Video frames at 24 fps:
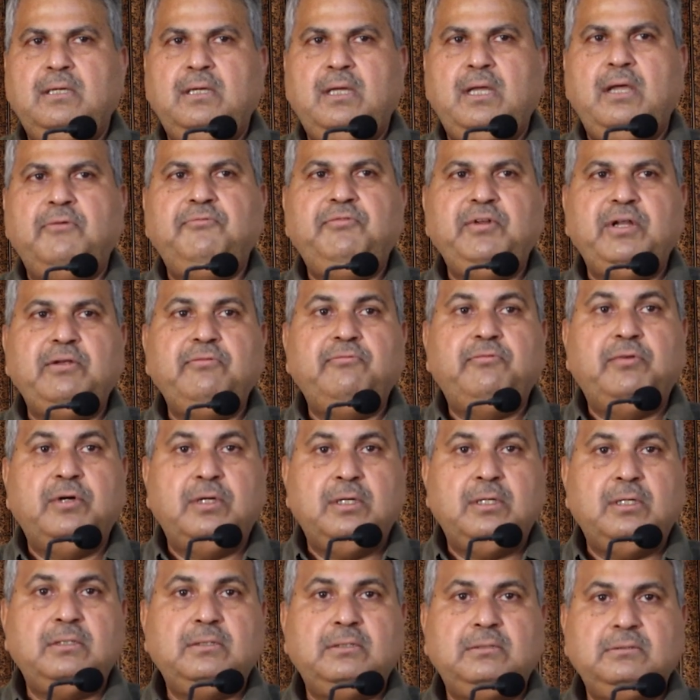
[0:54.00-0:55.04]
Every
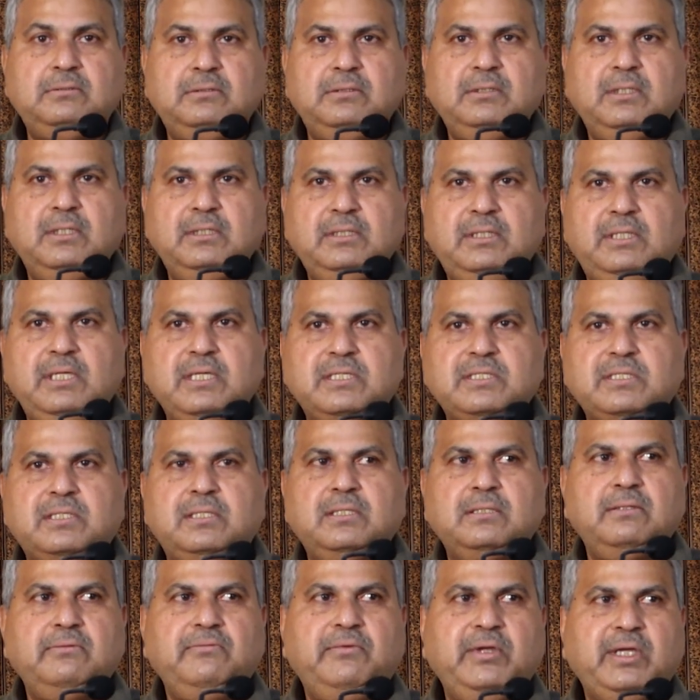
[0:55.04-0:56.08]
word in
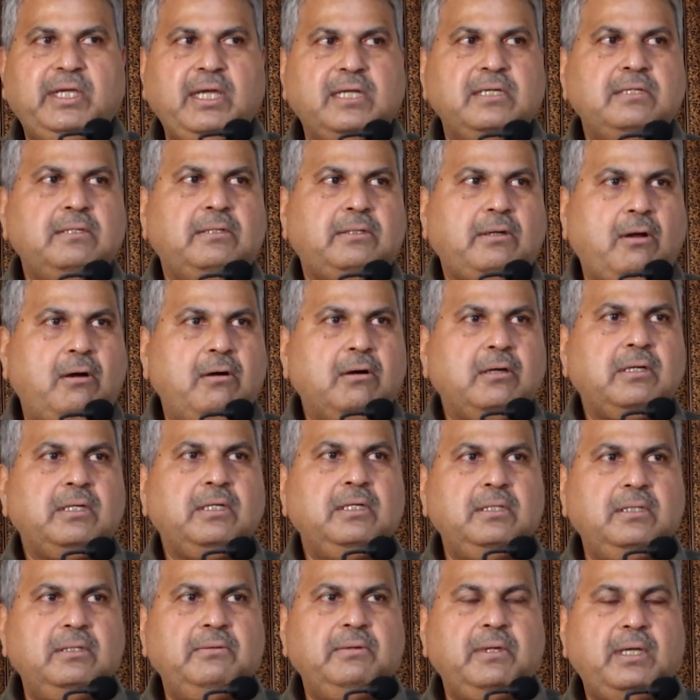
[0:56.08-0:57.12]
this we can talk
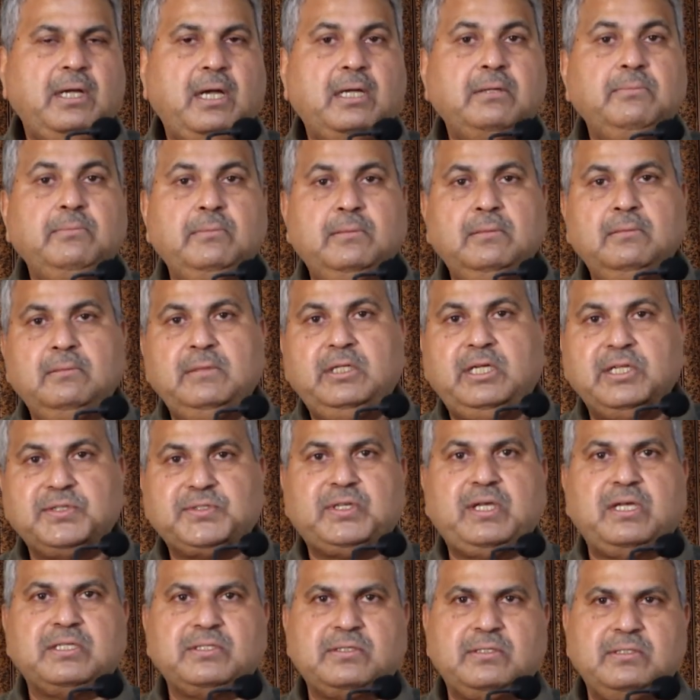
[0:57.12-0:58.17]
and
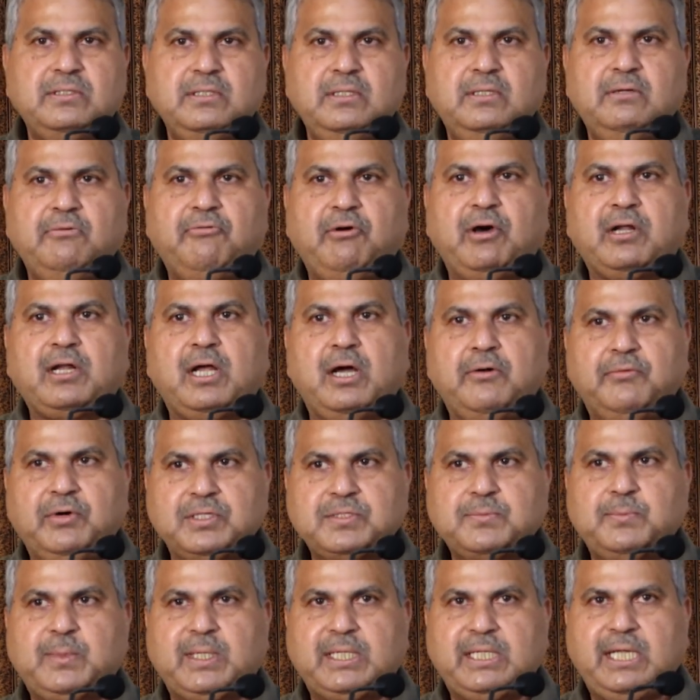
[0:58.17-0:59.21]
discuss for
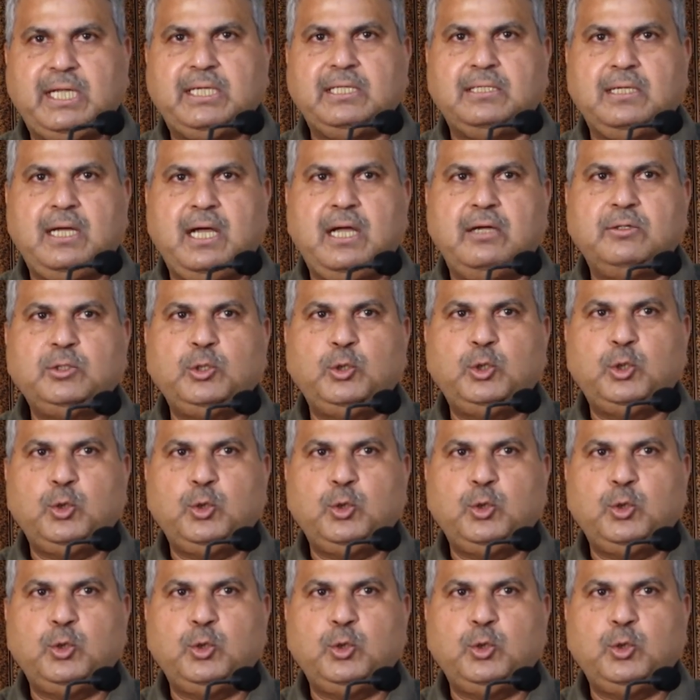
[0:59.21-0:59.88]
hours, but then I have to